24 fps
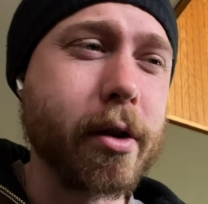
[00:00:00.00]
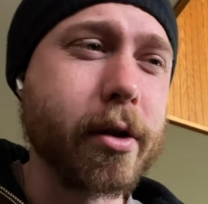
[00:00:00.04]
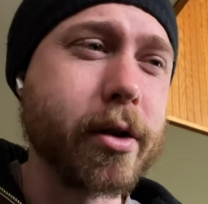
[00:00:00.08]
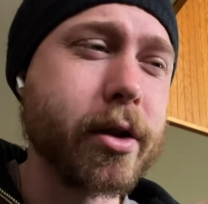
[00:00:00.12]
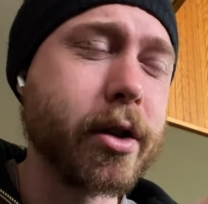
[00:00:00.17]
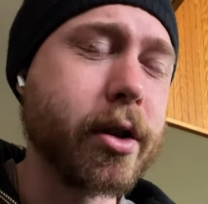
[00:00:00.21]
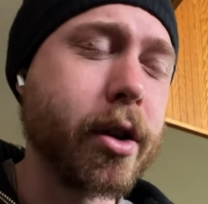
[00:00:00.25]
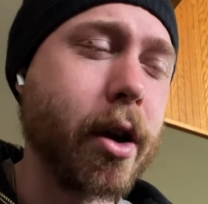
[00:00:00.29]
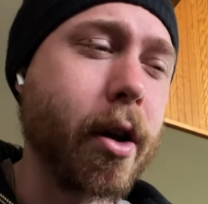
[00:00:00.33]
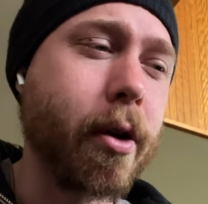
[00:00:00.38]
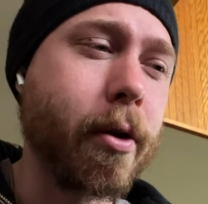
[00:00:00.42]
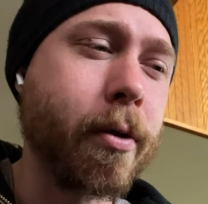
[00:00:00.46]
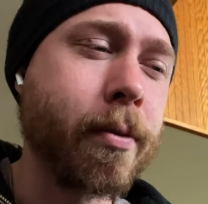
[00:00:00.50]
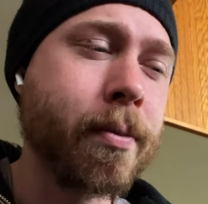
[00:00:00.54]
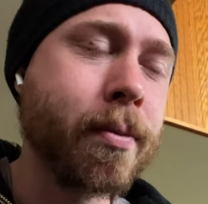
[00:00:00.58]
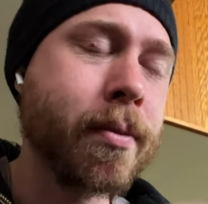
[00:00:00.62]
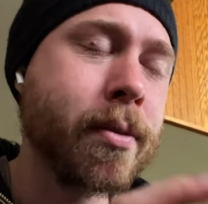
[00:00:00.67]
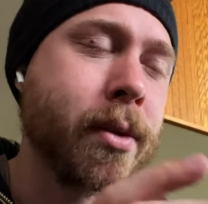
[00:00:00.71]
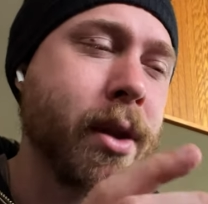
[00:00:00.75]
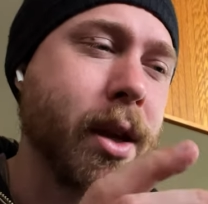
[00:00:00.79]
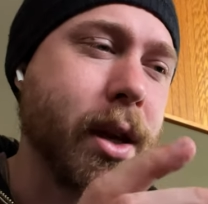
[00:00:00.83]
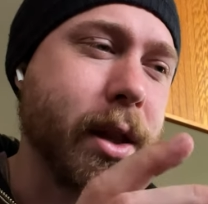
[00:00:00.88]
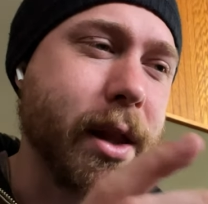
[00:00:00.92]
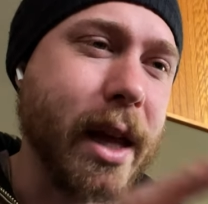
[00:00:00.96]
So
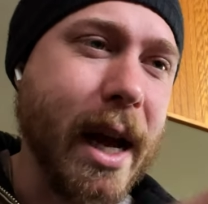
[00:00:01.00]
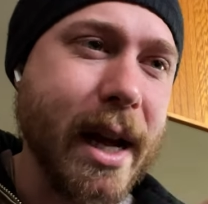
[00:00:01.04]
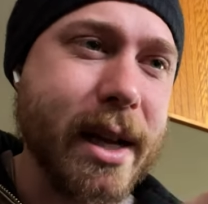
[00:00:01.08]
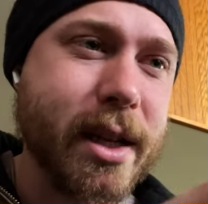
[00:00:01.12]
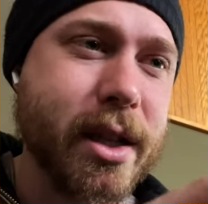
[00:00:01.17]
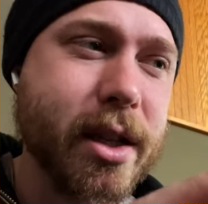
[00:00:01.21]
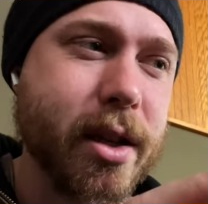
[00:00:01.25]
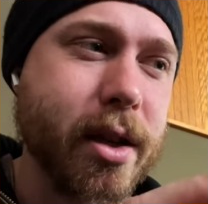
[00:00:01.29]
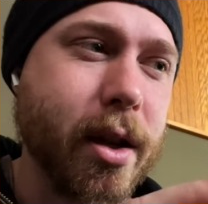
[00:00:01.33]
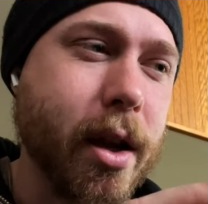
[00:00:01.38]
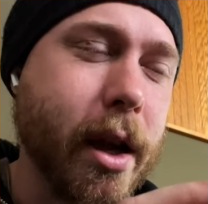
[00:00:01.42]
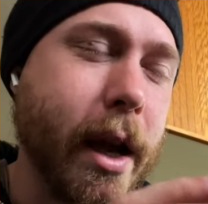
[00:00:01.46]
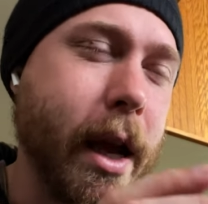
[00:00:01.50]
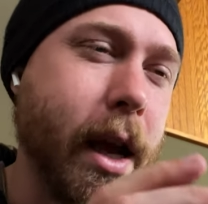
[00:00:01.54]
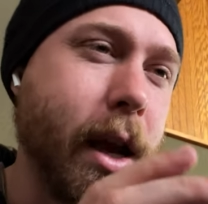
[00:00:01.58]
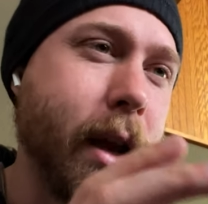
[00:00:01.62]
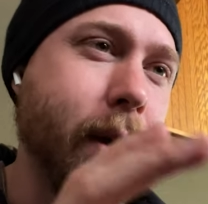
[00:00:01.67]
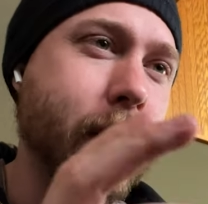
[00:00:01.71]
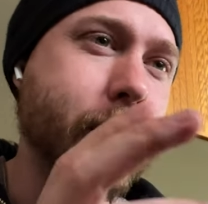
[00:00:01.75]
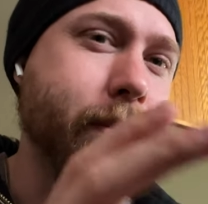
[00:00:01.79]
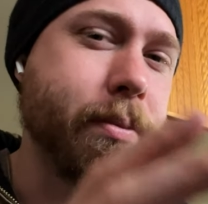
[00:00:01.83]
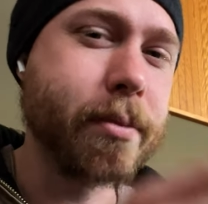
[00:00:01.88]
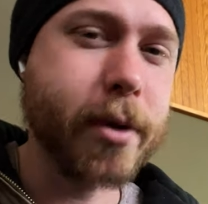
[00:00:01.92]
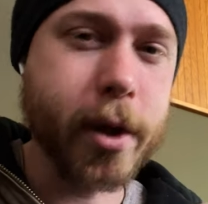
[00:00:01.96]
that's
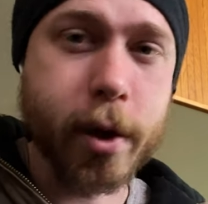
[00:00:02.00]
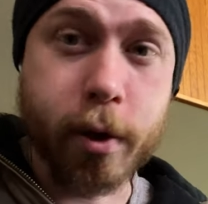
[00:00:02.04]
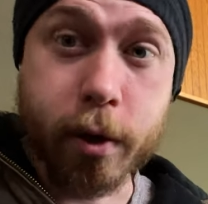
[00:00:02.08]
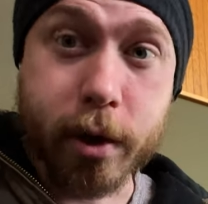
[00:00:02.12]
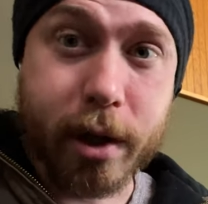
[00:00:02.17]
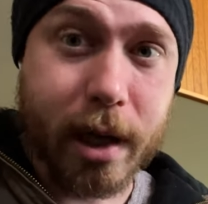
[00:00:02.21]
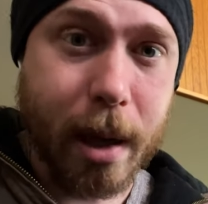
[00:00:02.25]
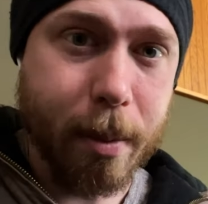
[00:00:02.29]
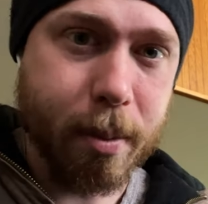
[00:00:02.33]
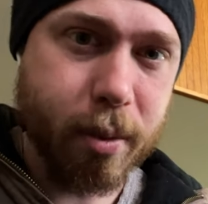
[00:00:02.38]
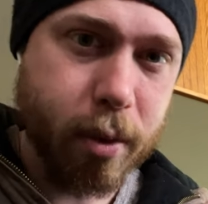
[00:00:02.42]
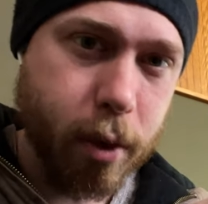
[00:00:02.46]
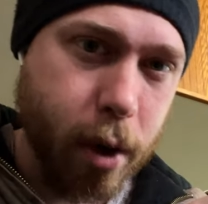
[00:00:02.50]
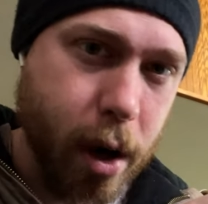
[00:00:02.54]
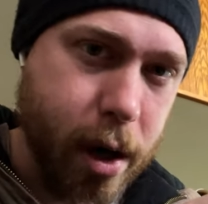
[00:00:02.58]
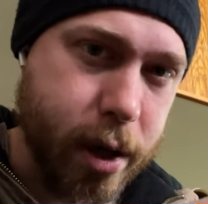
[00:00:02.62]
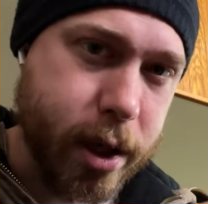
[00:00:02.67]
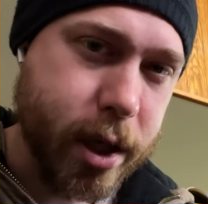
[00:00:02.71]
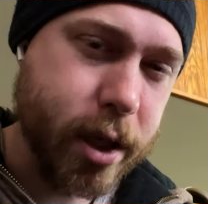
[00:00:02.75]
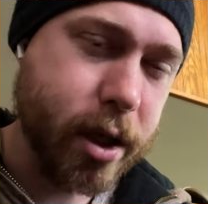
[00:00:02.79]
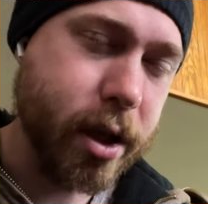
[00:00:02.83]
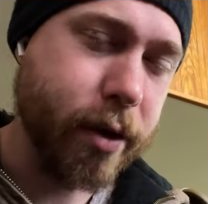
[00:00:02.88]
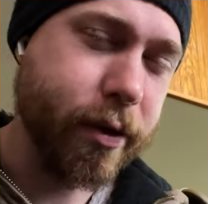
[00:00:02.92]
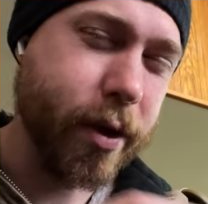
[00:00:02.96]
a two-step
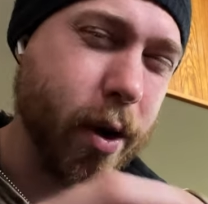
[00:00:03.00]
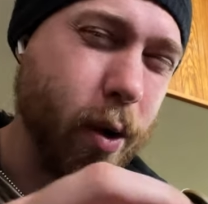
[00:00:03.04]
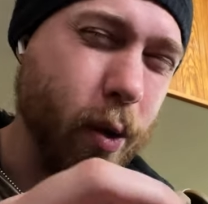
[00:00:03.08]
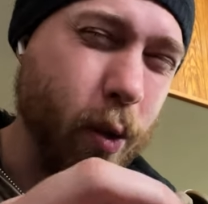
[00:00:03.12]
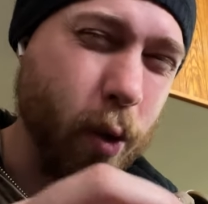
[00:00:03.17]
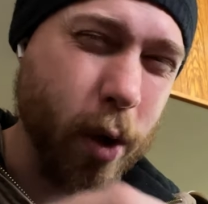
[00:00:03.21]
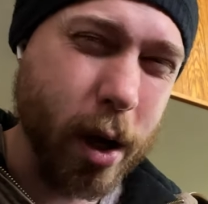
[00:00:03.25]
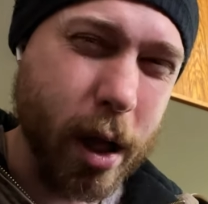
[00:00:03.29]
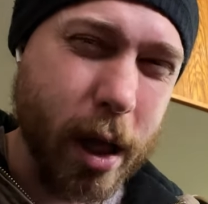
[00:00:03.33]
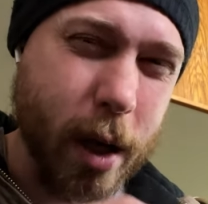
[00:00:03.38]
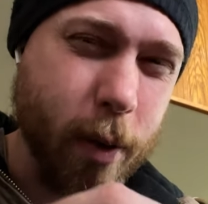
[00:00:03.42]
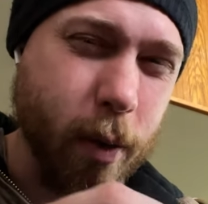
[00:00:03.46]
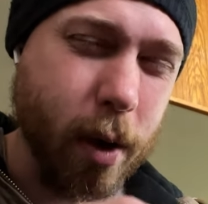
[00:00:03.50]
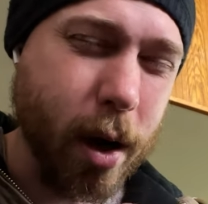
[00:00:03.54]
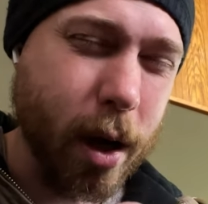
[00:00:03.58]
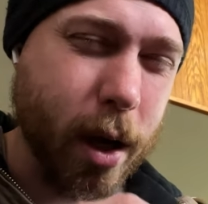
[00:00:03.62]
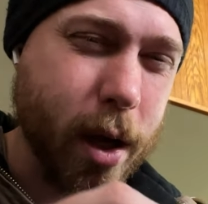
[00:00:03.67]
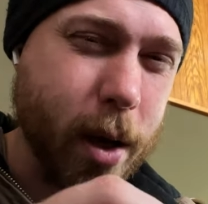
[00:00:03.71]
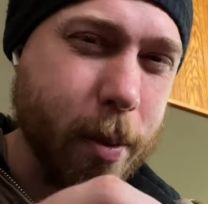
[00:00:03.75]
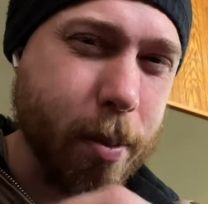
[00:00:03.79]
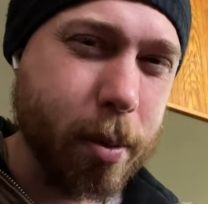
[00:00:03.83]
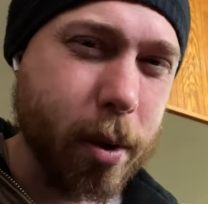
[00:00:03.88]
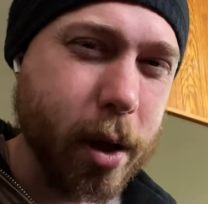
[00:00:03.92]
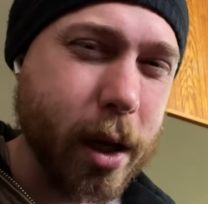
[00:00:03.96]
process if you really want to
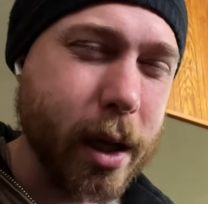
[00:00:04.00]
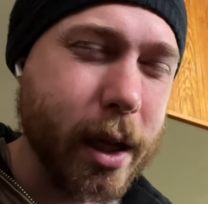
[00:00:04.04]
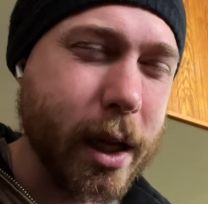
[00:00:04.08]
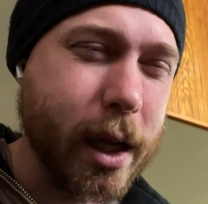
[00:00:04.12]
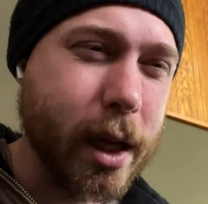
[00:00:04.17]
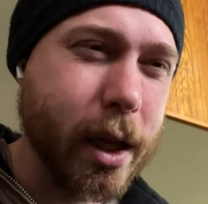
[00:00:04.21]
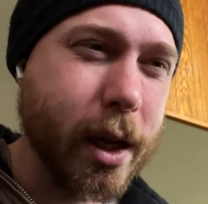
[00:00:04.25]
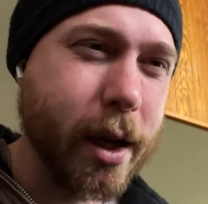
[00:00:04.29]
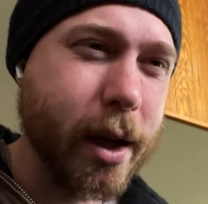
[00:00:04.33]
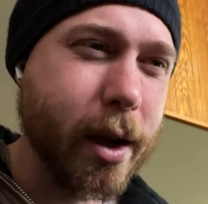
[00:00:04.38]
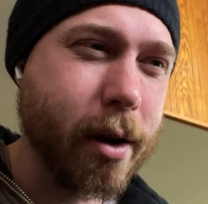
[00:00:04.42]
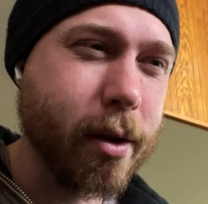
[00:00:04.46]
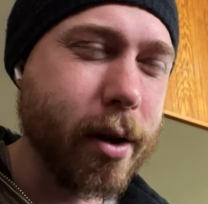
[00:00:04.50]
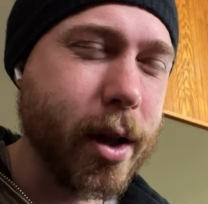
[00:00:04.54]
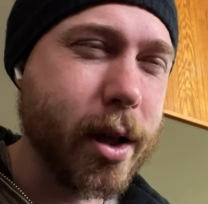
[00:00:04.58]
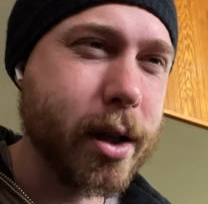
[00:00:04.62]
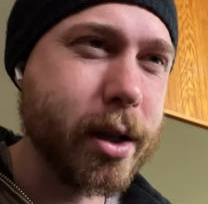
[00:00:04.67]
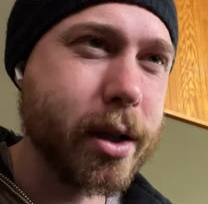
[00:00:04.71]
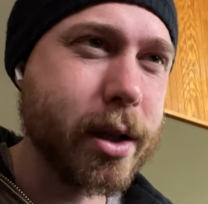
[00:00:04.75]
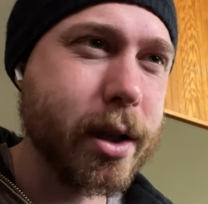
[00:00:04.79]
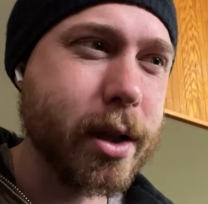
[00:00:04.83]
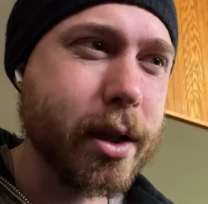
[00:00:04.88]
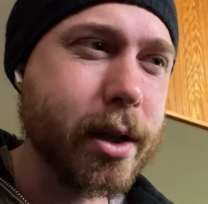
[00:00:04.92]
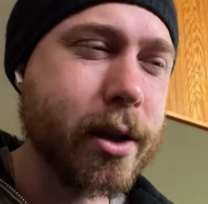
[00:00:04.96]
completely clean your
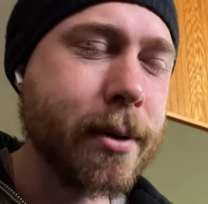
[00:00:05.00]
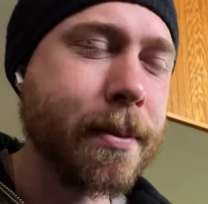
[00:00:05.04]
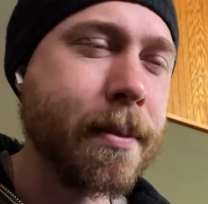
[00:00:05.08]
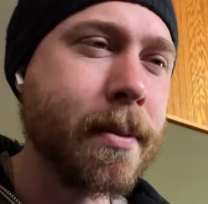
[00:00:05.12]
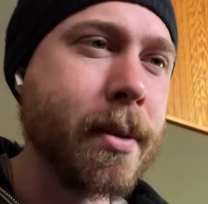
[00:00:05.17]
lenses